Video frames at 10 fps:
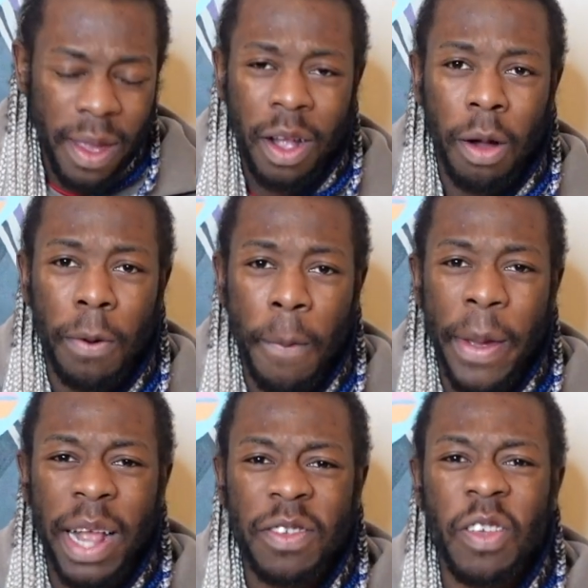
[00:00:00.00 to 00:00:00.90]
A couple of
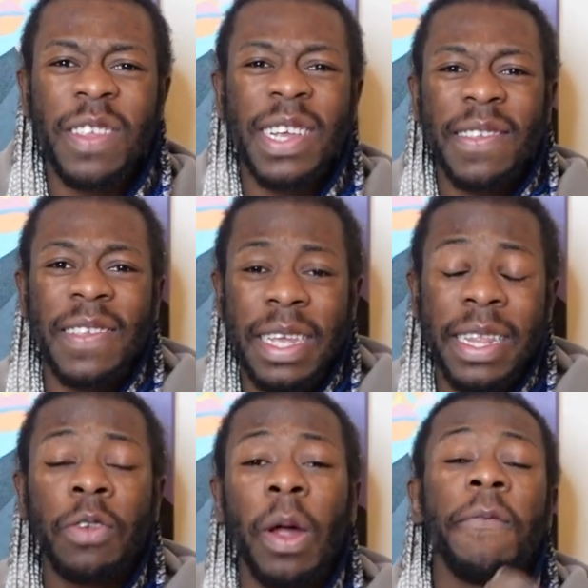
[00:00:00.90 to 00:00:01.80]
pence. So as you can see,
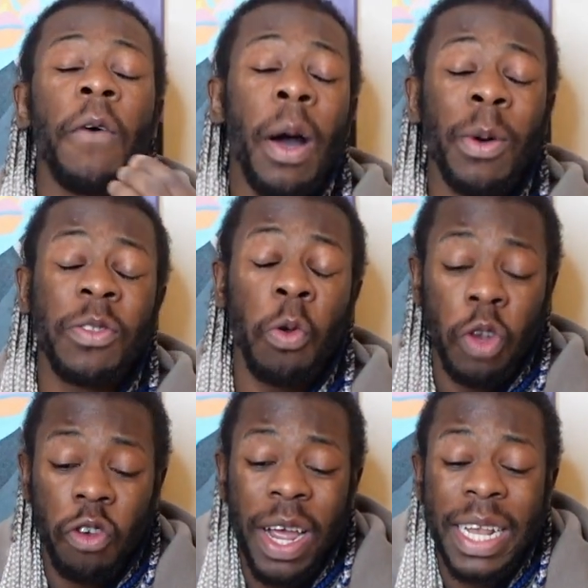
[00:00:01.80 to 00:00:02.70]
the 24 hours don't
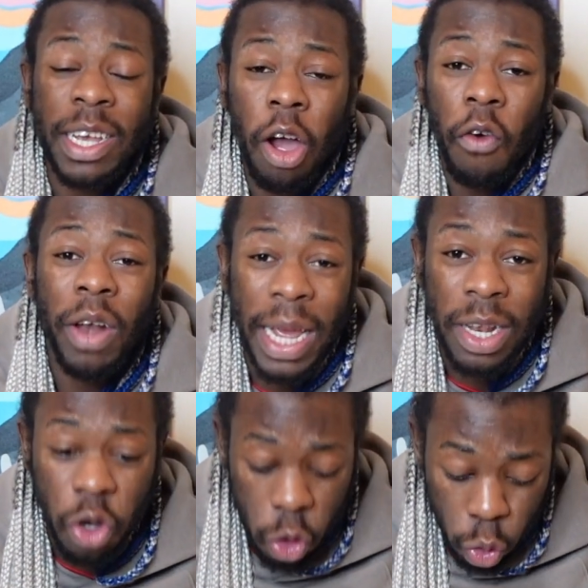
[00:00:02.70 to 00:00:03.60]
directly
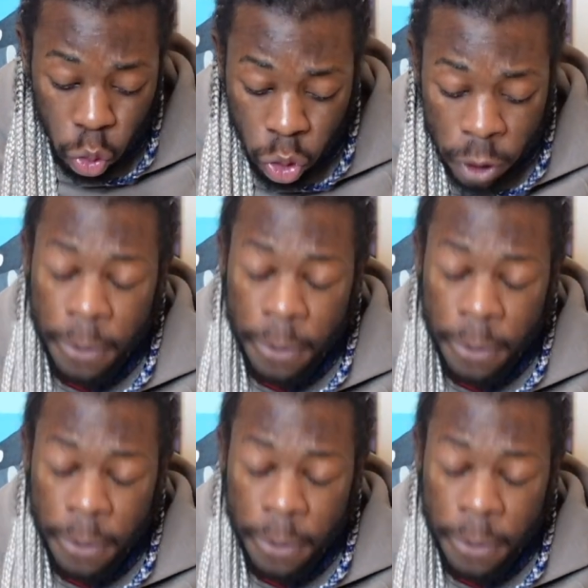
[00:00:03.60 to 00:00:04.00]
correlate to,